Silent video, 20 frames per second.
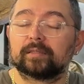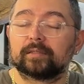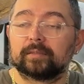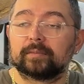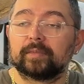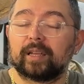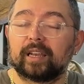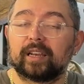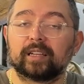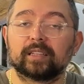
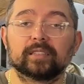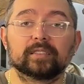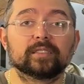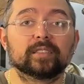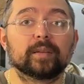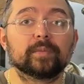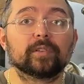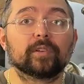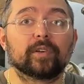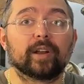heading in the
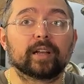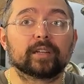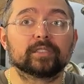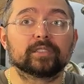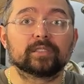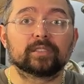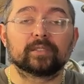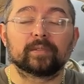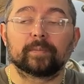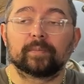same
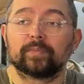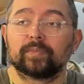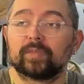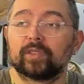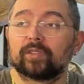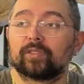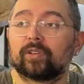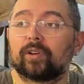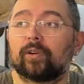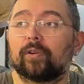direction.
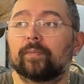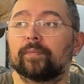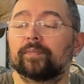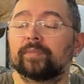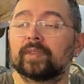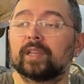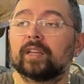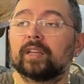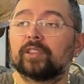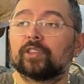So
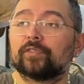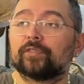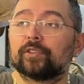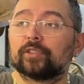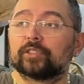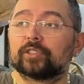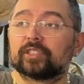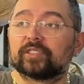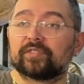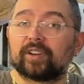the
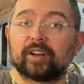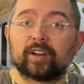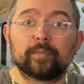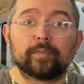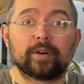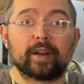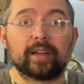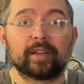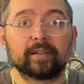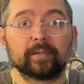future is very
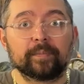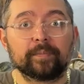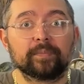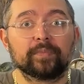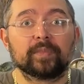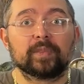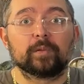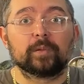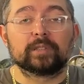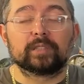bright
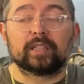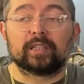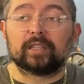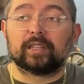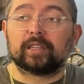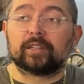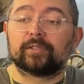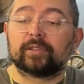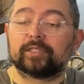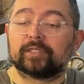with the
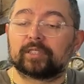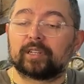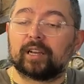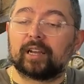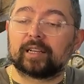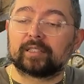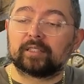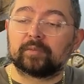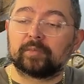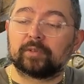Elite Creature
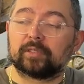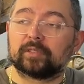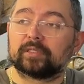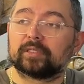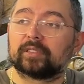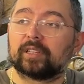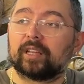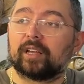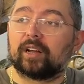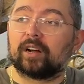
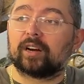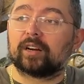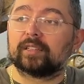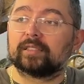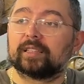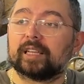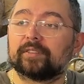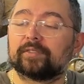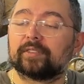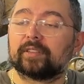Collectibles. They
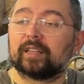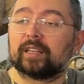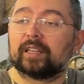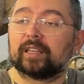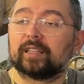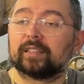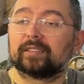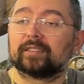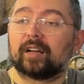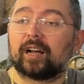are
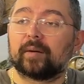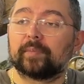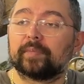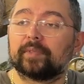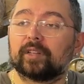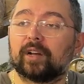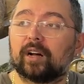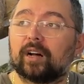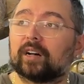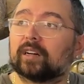definitely top
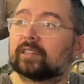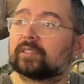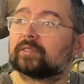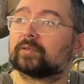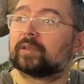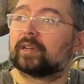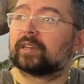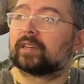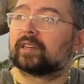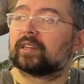dogs
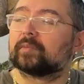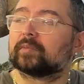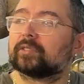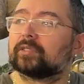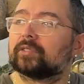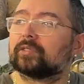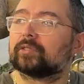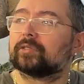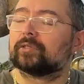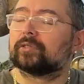when it
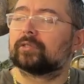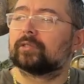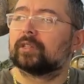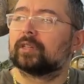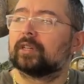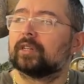comes to